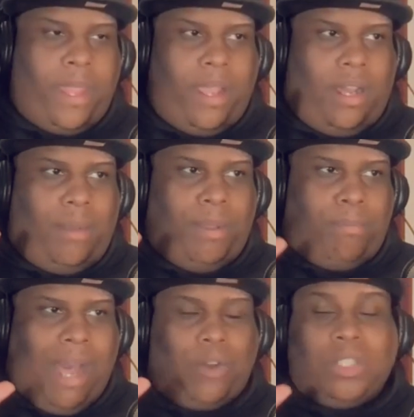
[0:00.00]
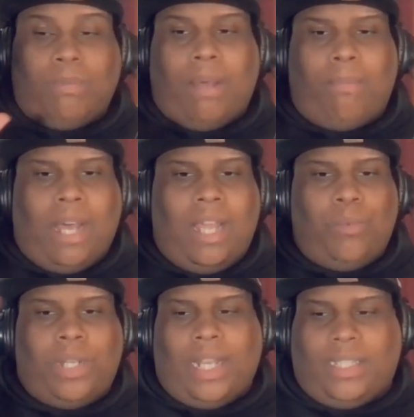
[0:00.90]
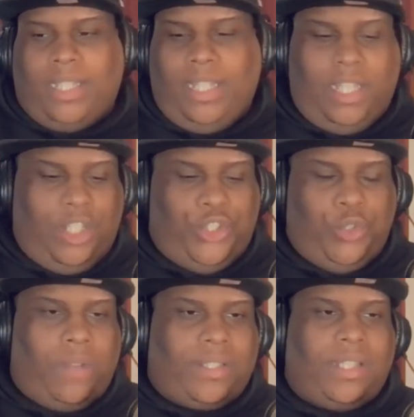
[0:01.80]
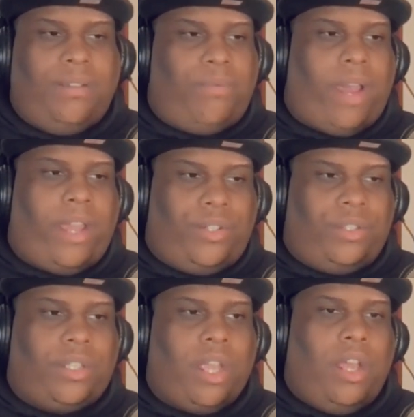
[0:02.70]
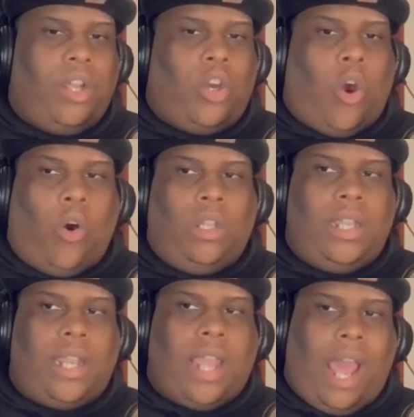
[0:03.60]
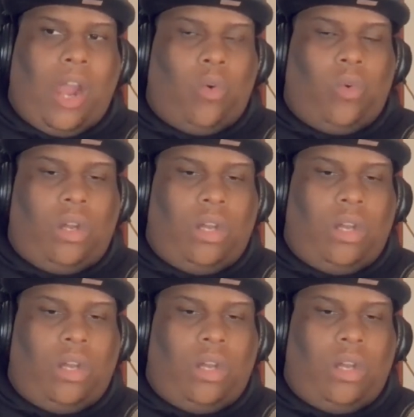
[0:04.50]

um, and boggles my mind when I see these UFC fighters calling out